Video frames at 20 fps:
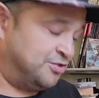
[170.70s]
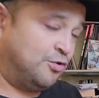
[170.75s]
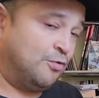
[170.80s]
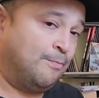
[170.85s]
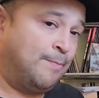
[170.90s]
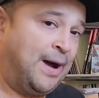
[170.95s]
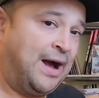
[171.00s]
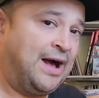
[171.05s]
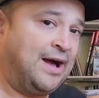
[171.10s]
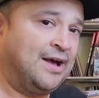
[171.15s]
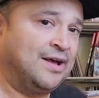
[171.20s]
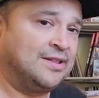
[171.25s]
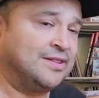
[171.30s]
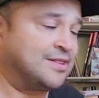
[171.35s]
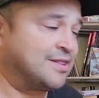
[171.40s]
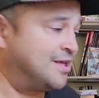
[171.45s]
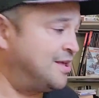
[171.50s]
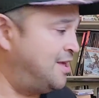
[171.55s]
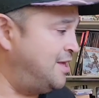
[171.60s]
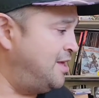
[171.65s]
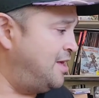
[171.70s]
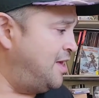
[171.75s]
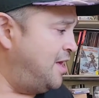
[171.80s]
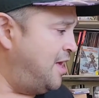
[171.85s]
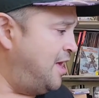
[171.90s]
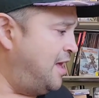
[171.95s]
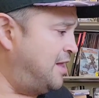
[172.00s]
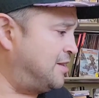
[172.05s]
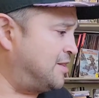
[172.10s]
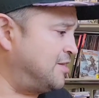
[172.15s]
buys.
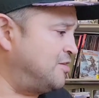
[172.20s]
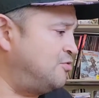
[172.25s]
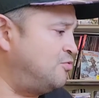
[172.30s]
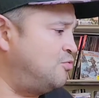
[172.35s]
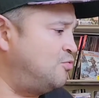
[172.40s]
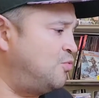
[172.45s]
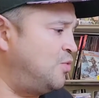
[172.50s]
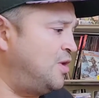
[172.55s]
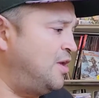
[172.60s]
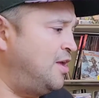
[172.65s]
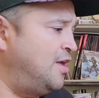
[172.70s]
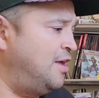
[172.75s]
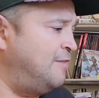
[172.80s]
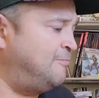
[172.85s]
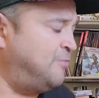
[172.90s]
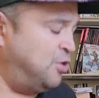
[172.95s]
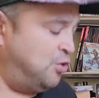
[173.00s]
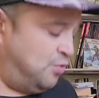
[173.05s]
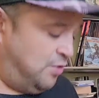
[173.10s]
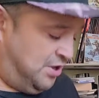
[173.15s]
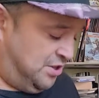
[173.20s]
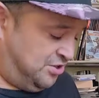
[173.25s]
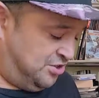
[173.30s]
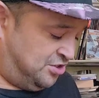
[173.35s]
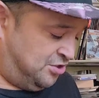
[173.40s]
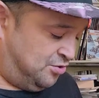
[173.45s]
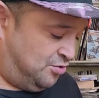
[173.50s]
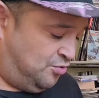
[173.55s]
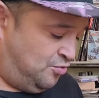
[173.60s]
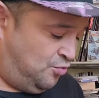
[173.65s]
And so if you're
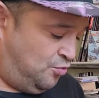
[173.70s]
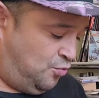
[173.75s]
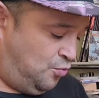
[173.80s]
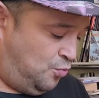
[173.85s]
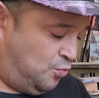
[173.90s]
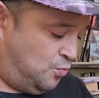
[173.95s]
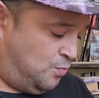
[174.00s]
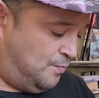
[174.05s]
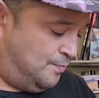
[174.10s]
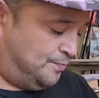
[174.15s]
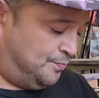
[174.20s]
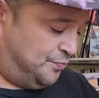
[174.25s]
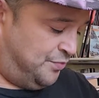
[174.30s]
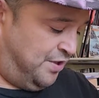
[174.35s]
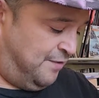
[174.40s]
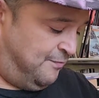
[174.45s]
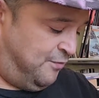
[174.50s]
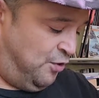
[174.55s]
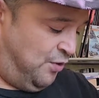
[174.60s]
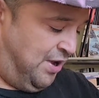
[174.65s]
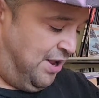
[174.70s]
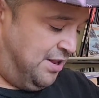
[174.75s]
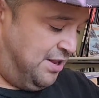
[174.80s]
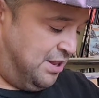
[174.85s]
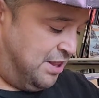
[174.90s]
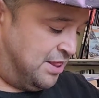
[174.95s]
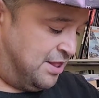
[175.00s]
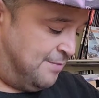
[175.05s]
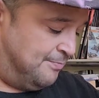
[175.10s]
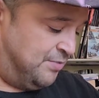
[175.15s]
into
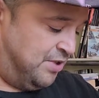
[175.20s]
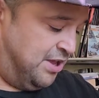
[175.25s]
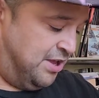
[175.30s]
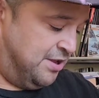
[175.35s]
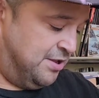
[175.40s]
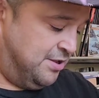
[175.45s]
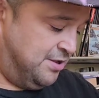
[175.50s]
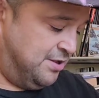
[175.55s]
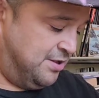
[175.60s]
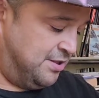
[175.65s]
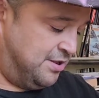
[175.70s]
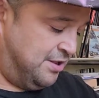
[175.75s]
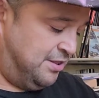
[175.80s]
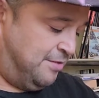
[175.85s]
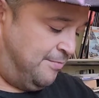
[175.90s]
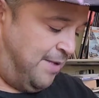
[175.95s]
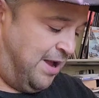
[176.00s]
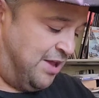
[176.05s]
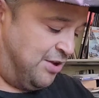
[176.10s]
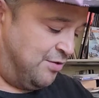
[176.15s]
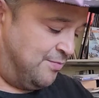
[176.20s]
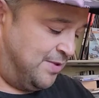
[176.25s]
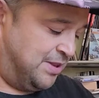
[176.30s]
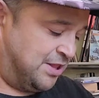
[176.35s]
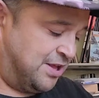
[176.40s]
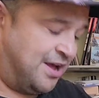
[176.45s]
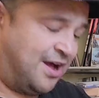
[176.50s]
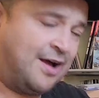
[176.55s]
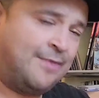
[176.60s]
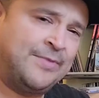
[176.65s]
something, doesn't matter if it's
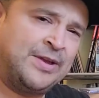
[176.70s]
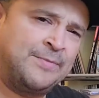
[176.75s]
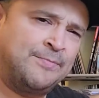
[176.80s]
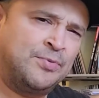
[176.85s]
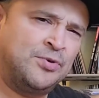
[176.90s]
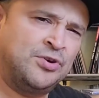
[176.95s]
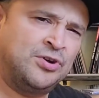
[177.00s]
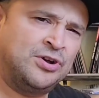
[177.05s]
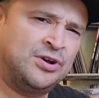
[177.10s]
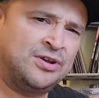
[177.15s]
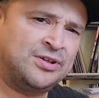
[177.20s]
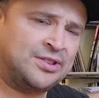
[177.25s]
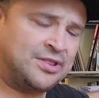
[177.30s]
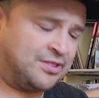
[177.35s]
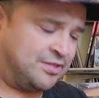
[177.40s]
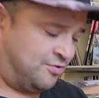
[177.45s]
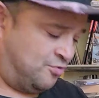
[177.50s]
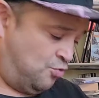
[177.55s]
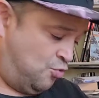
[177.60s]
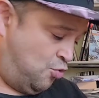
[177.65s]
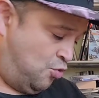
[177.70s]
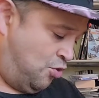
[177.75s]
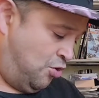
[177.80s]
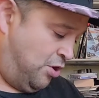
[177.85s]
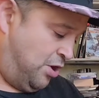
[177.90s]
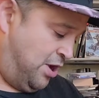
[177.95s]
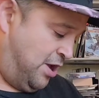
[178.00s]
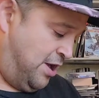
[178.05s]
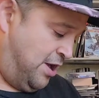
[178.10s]
comic books or